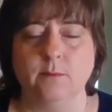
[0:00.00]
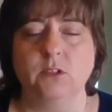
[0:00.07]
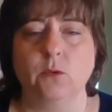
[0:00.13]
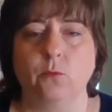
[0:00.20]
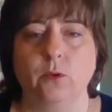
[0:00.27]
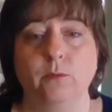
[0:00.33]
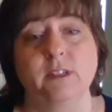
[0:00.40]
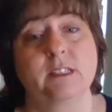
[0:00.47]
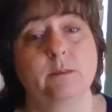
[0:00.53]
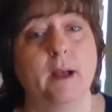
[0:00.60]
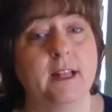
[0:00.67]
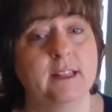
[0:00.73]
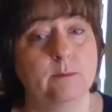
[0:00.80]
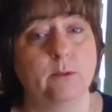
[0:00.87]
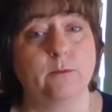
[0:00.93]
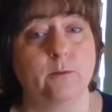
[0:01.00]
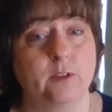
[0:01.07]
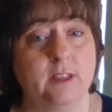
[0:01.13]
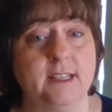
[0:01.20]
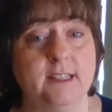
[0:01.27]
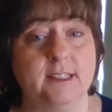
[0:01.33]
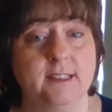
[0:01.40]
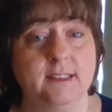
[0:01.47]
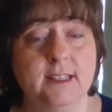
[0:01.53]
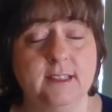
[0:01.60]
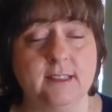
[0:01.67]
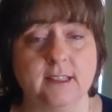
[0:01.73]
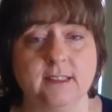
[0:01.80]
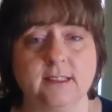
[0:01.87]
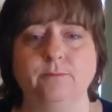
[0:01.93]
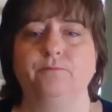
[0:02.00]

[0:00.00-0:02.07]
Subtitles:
were responsible for these diseases.